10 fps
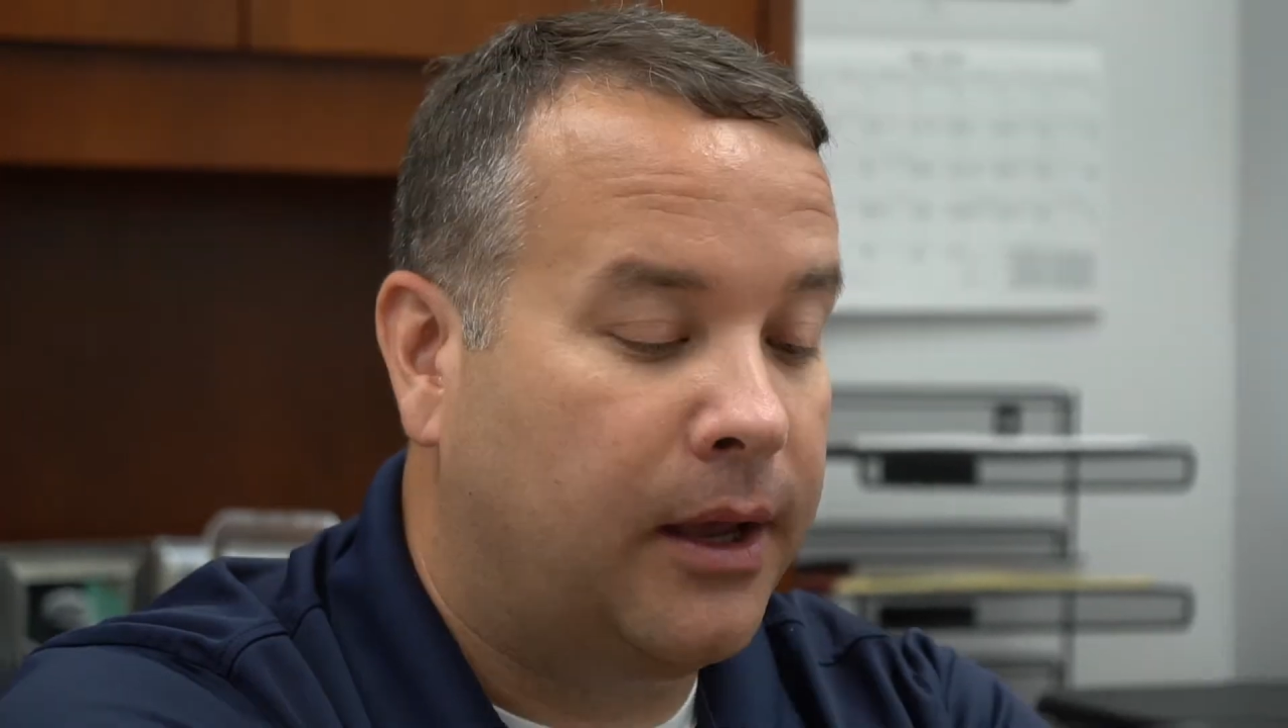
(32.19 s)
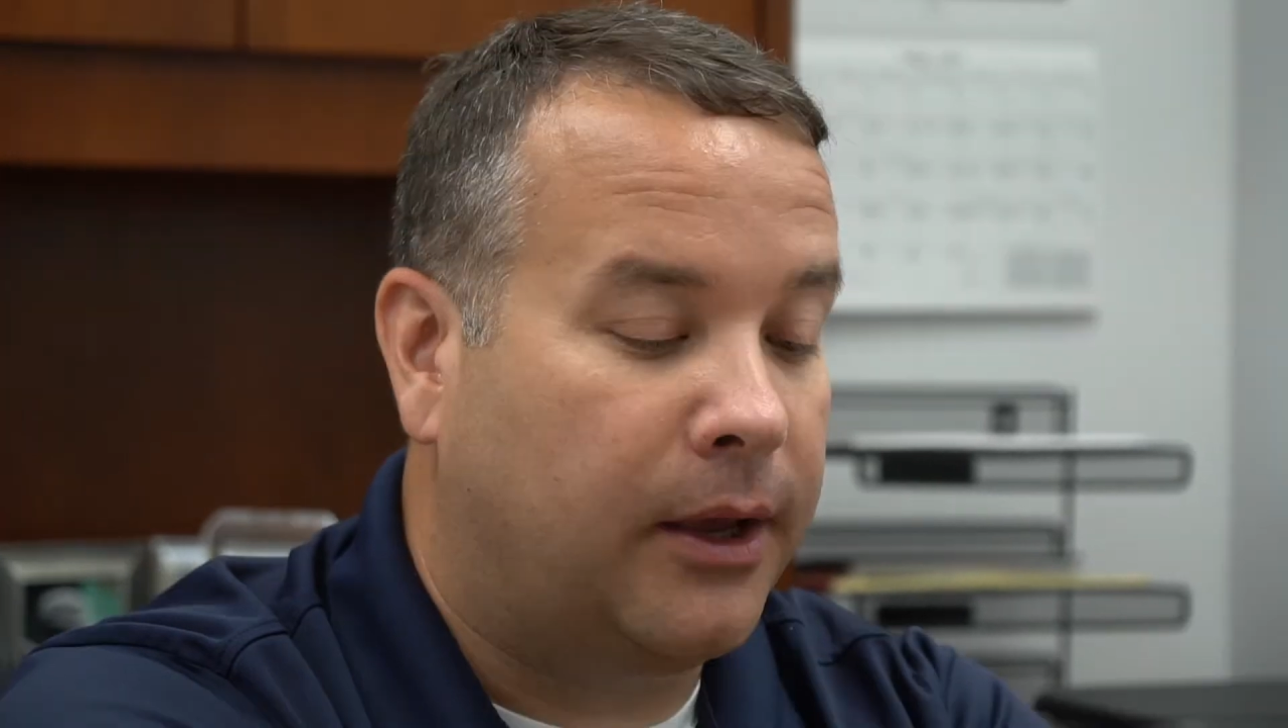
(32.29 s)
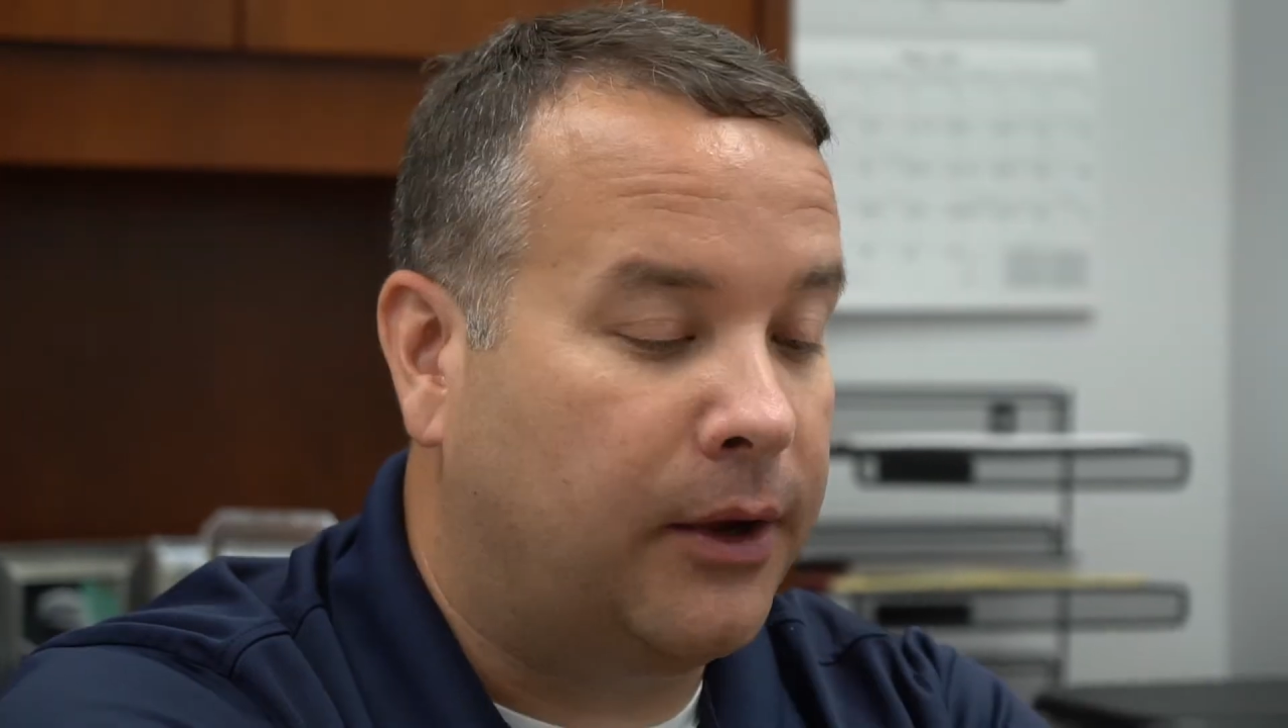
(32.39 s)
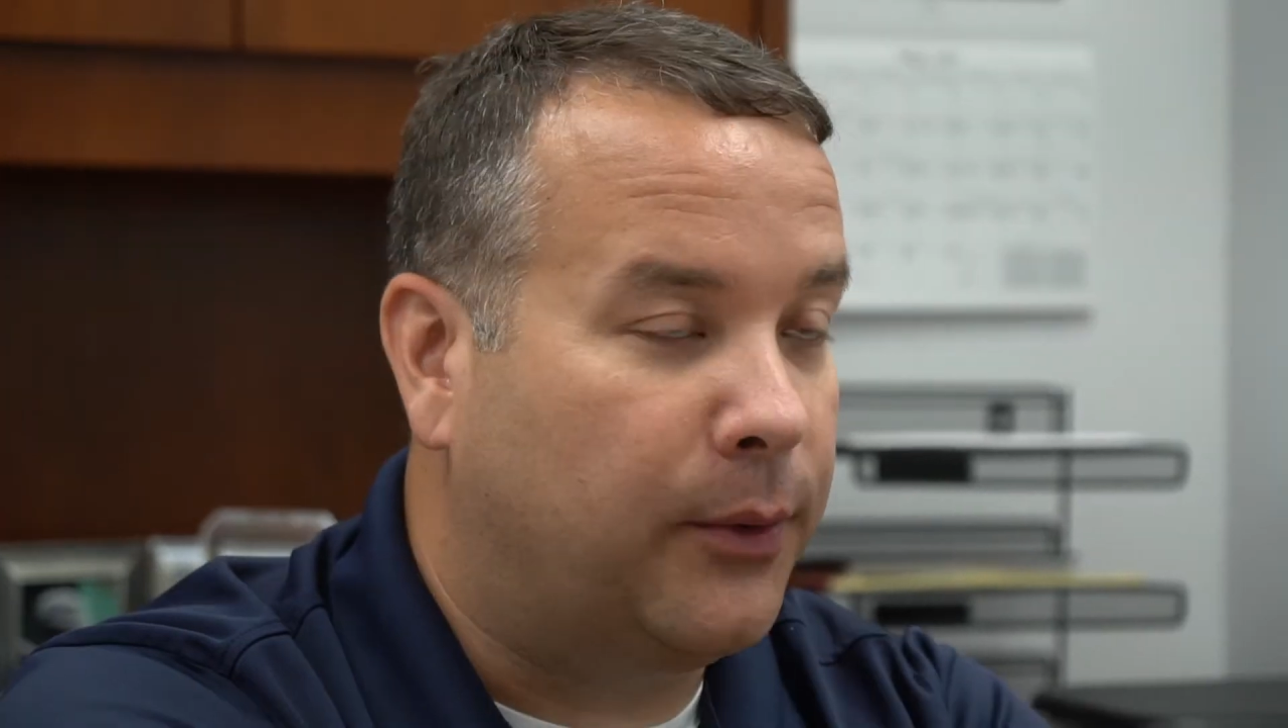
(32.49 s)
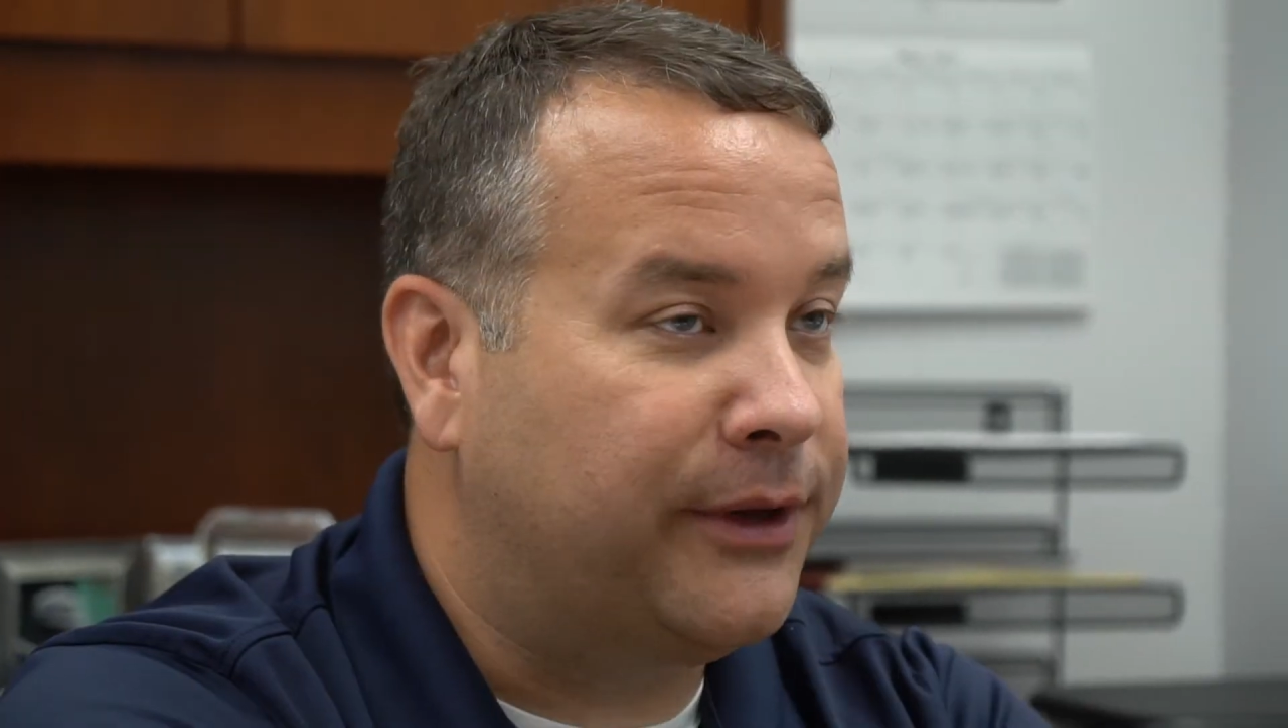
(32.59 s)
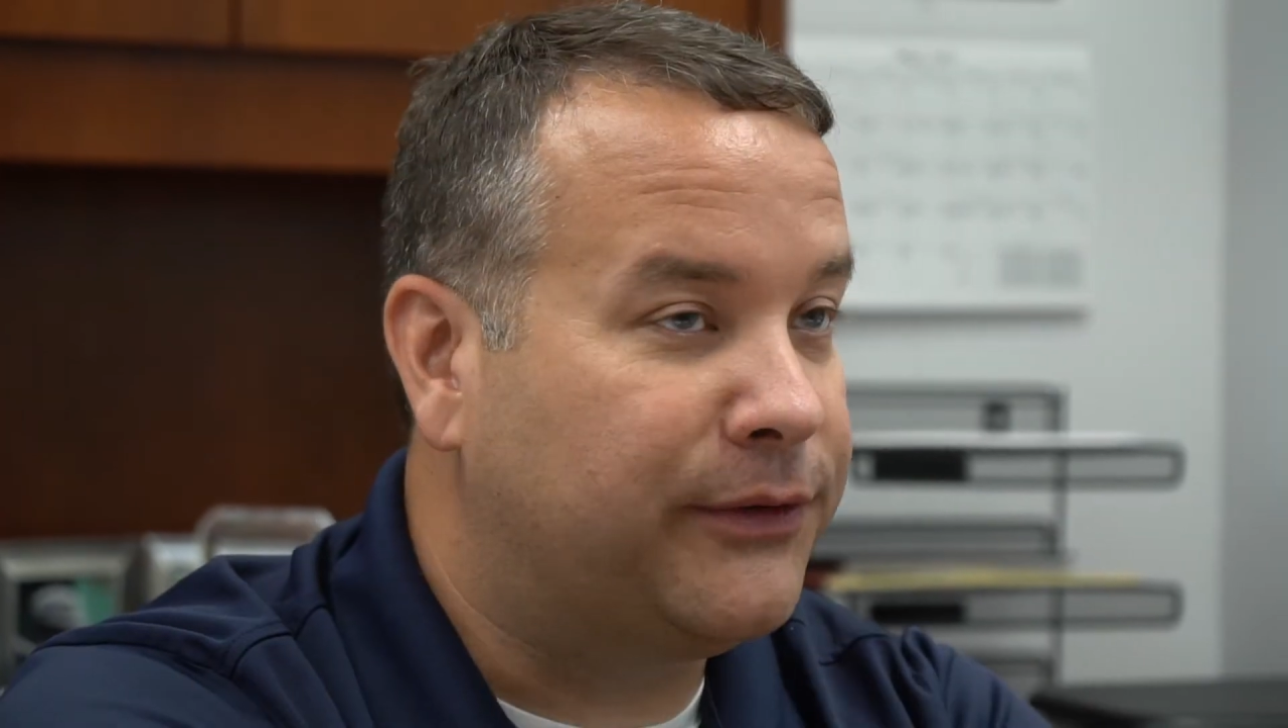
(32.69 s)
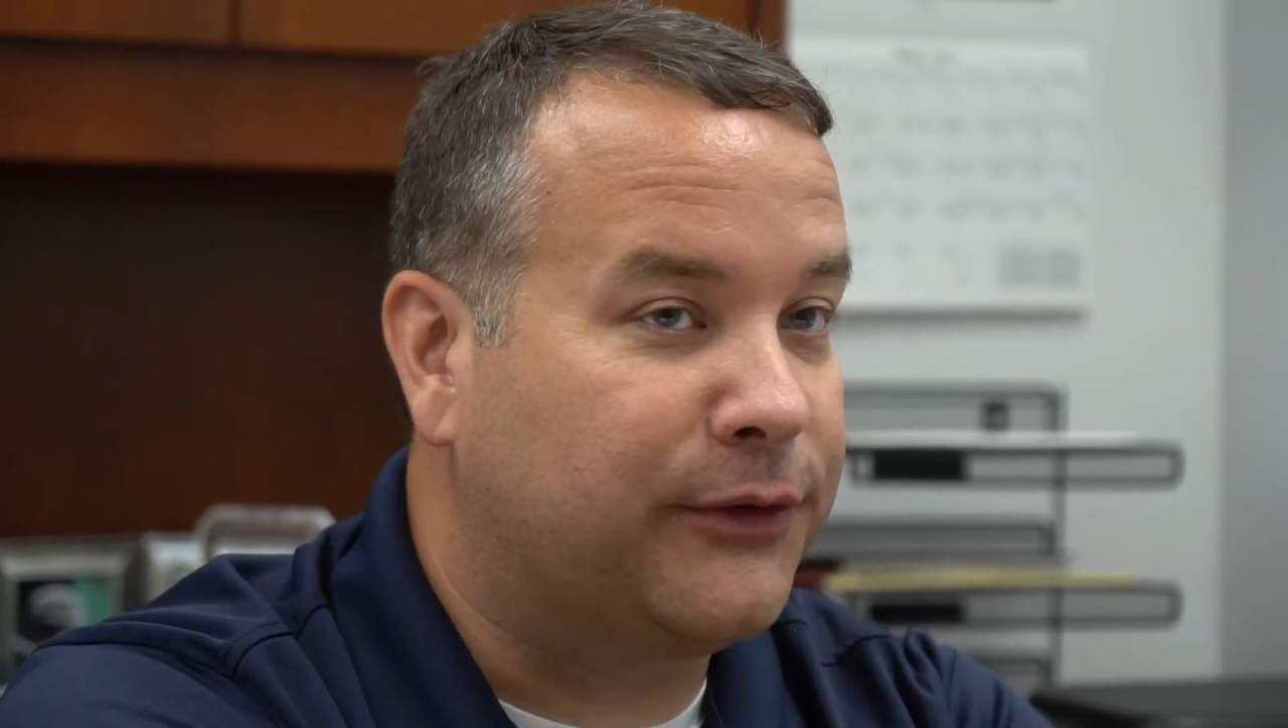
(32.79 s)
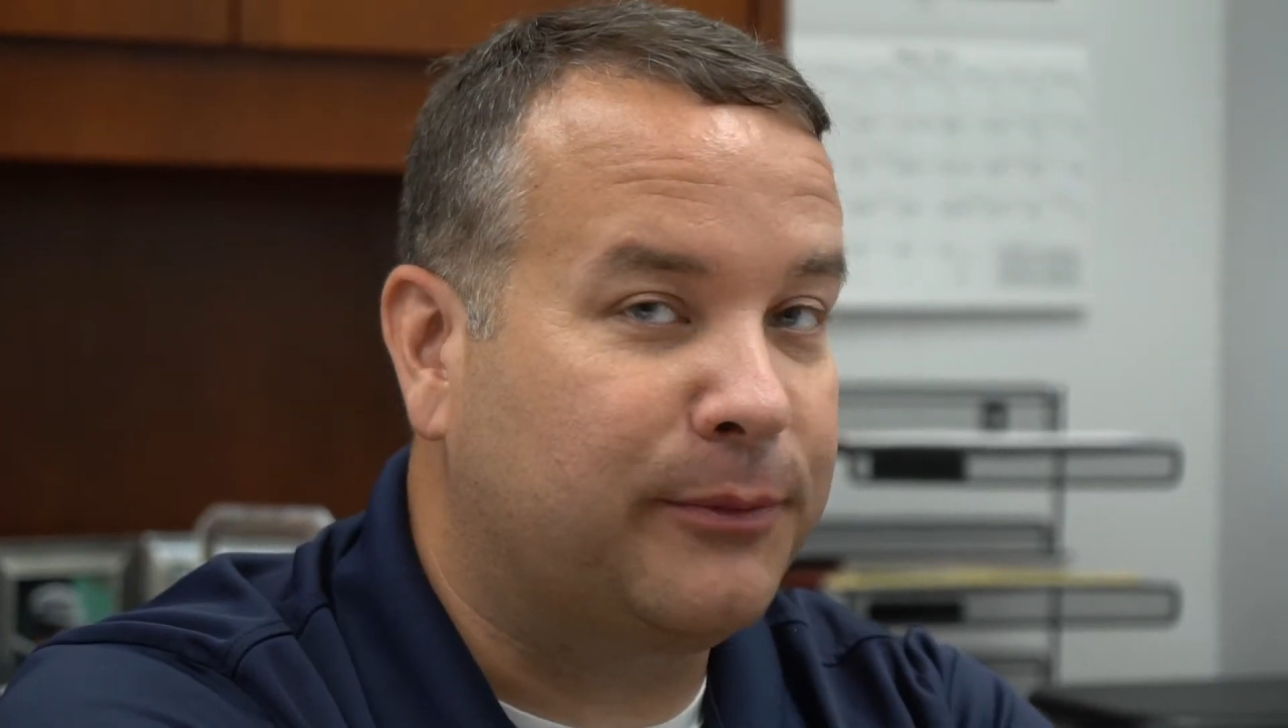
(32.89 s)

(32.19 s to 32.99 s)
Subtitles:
We used